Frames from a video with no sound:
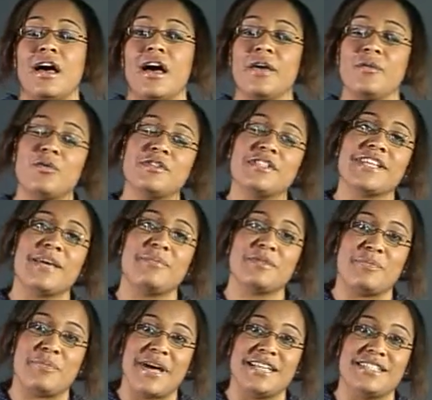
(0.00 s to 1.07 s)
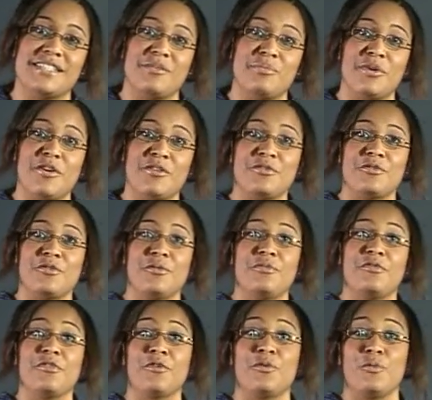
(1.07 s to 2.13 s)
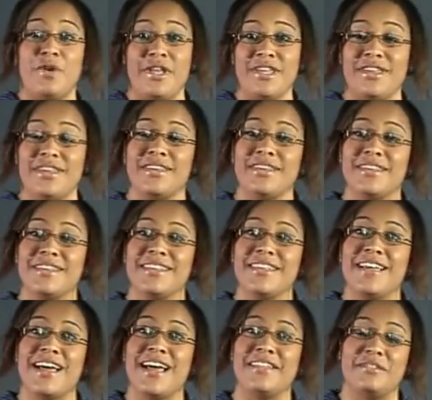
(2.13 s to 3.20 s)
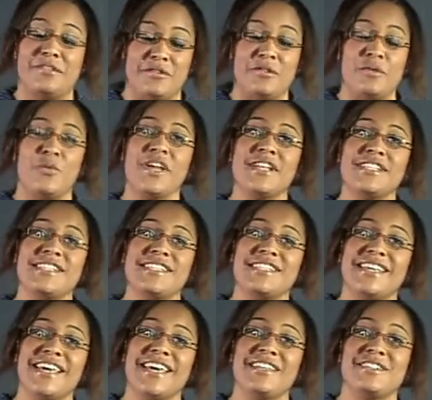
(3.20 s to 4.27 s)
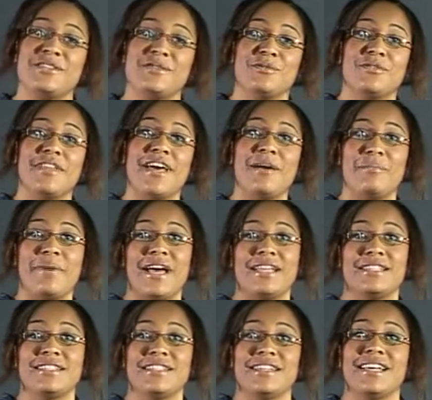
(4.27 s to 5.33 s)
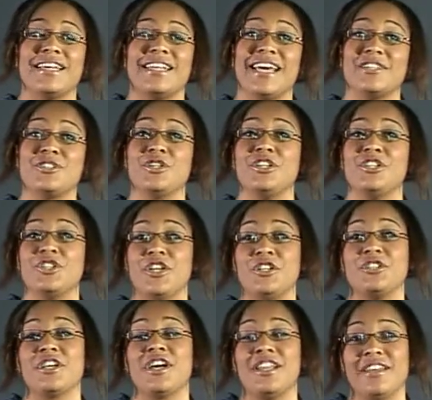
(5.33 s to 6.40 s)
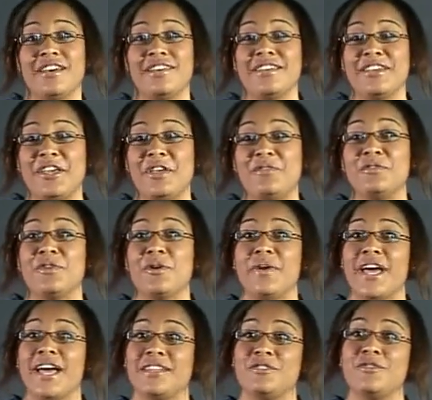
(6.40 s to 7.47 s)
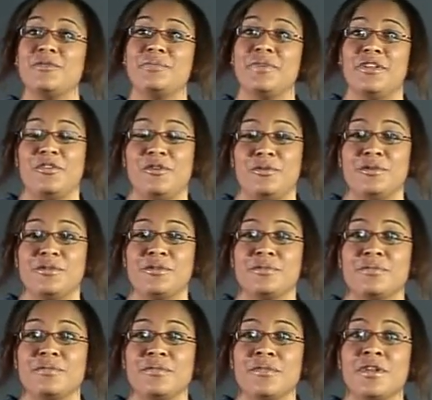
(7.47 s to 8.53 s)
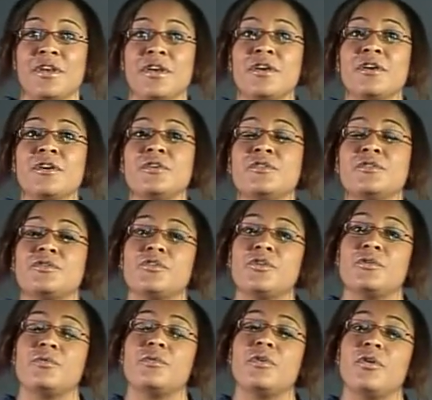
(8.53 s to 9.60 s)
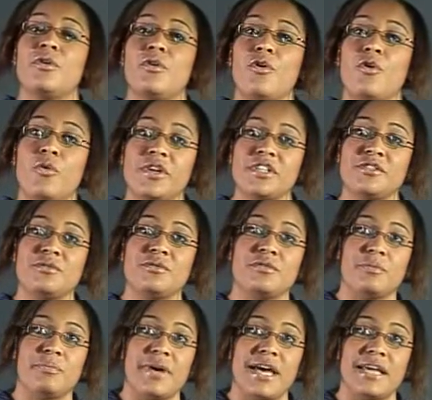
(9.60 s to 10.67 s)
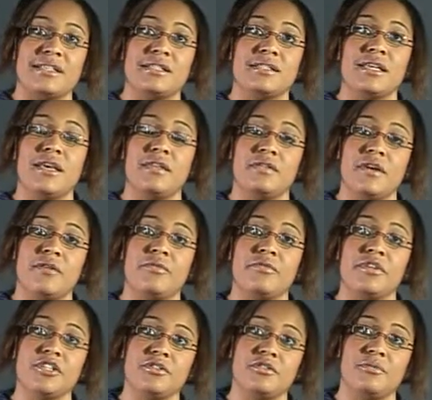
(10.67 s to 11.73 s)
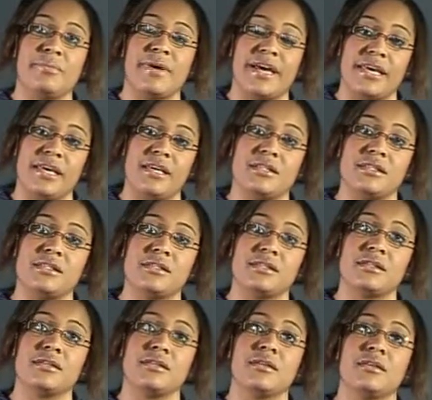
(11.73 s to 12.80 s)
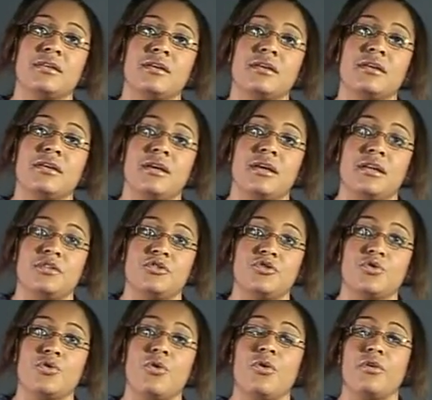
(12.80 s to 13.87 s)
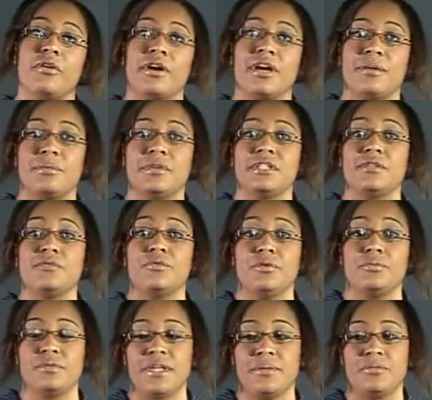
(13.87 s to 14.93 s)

I once kept a pad in a bathroom for a week, and the wetness indicators on that pad had actually changed colour, even though it had not been used. So always store the pads in their original packets, in a drawer or a cupboard at room